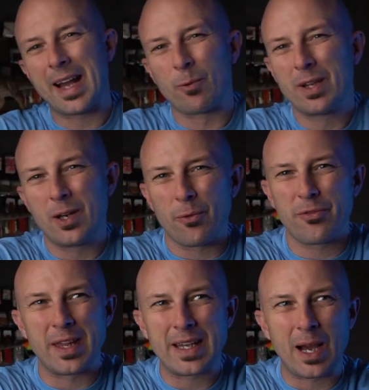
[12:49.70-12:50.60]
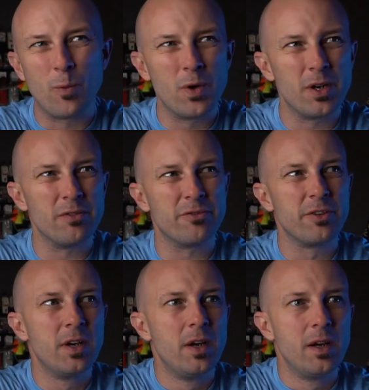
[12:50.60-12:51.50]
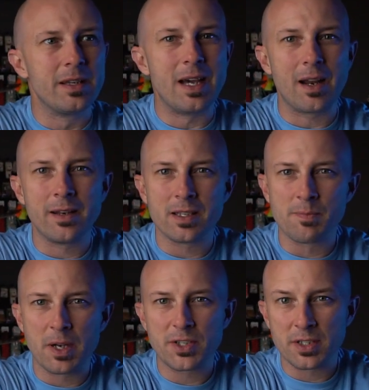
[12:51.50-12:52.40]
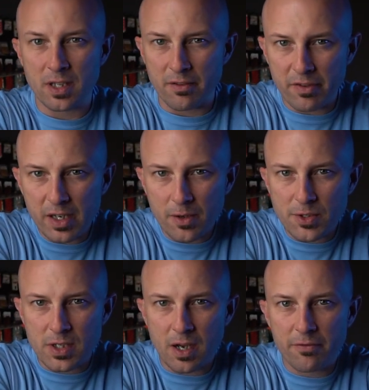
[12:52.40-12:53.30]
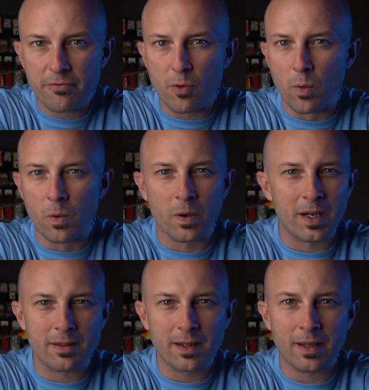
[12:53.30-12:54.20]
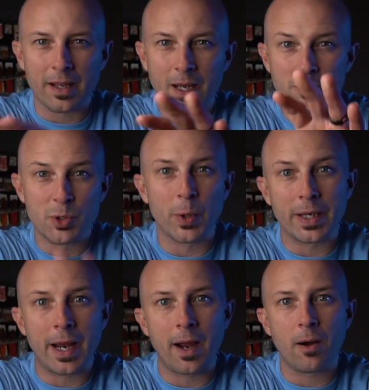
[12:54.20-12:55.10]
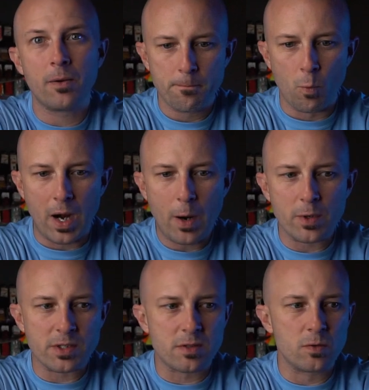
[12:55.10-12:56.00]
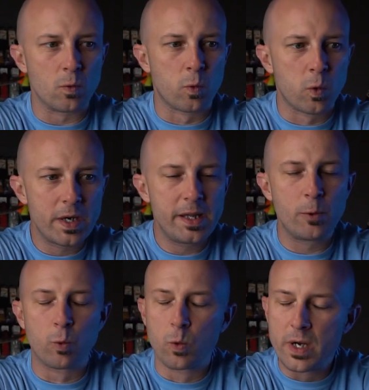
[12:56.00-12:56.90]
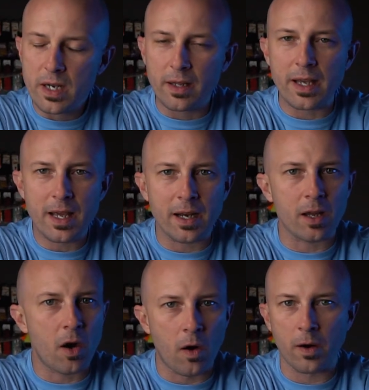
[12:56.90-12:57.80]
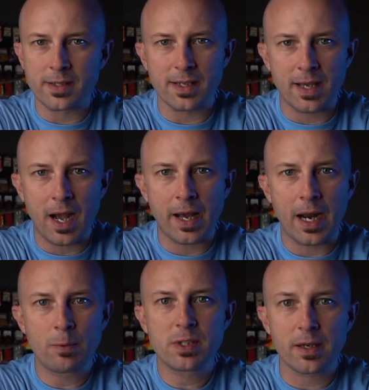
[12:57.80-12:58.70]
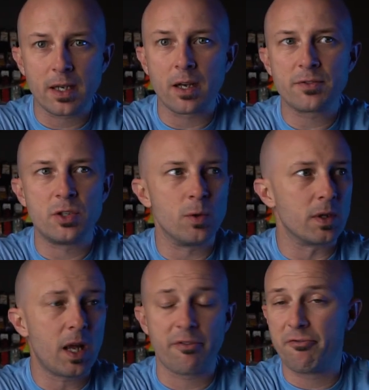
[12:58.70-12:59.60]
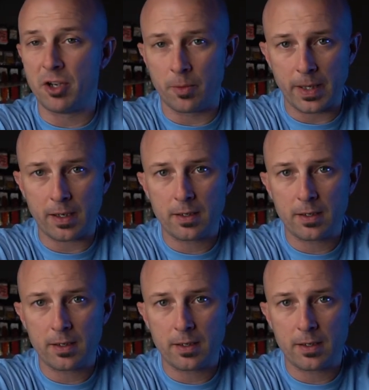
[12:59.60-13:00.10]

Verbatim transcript: I really don't think I would have gotten as much into the video stuff or anything like I'm doing now. When I was really hitting it hard as a guide, I was lucky enough to do a lot of filming.